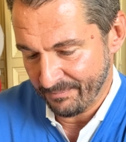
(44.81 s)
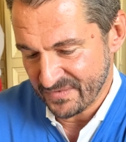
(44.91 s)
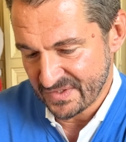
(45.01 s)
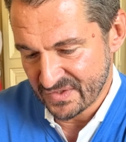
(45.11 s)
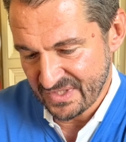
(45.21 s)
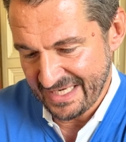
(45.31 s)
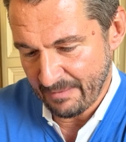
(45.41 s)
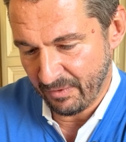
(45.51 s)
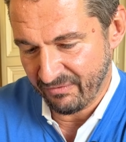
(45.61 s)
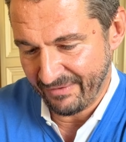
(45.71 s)

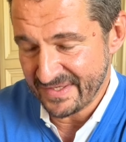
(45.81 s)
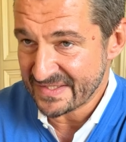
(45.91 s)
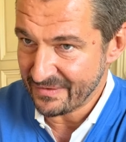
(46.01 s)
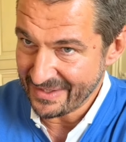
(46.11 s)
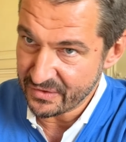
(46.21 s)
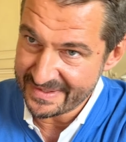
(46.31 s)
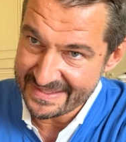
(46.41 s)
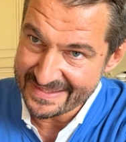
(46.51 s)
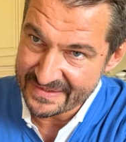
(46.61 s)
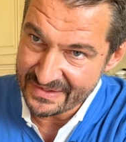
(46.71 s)
sustainable, very
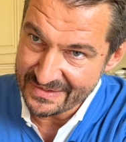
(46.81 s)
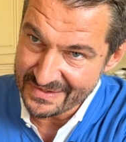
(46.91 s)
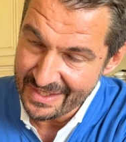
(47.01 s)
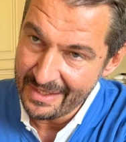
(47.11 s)
scratch-resistant